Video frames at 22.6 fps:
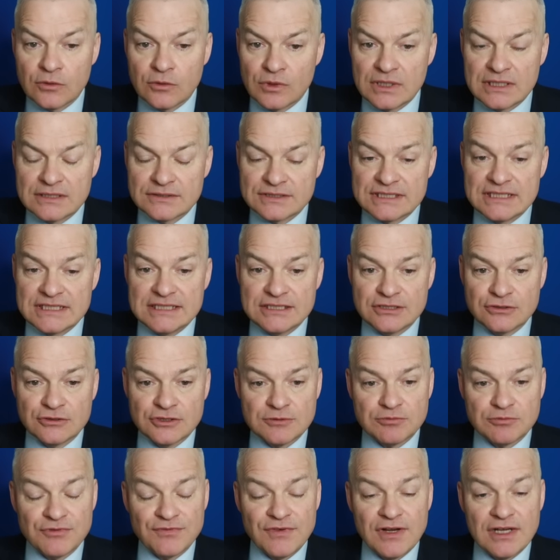Wow,
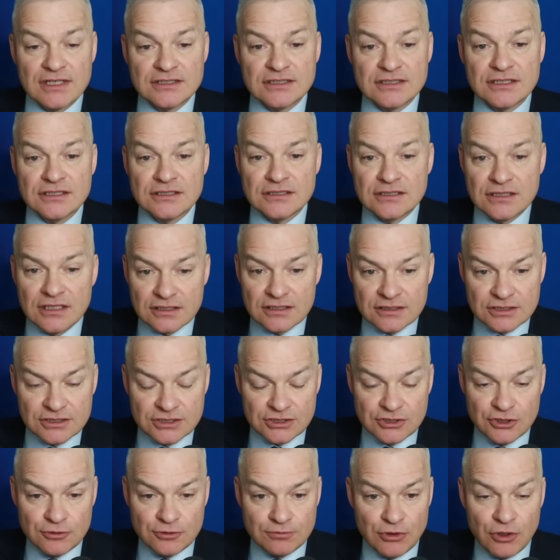seasonals provides another
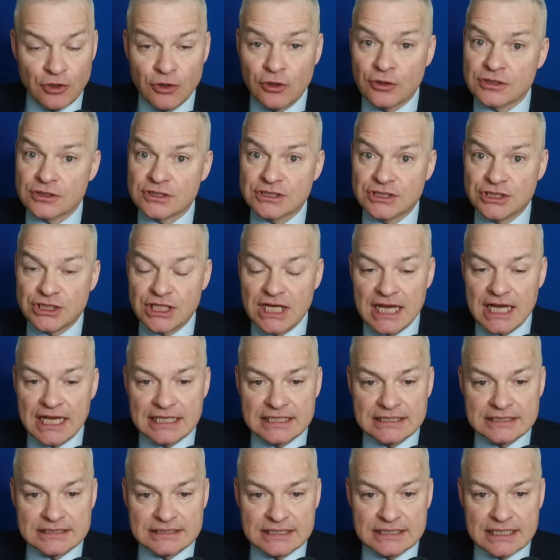super hot J
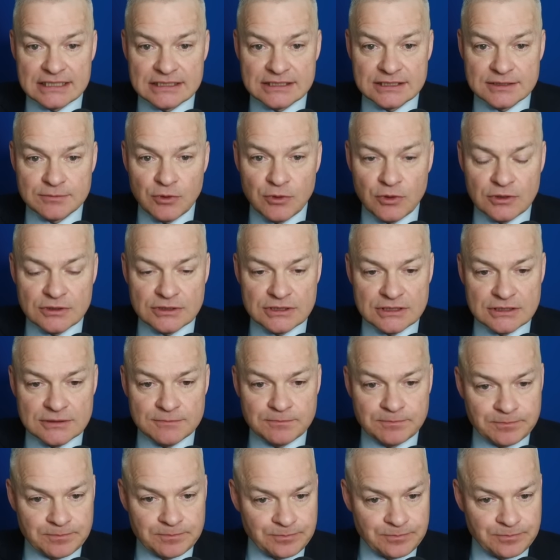and Z spot.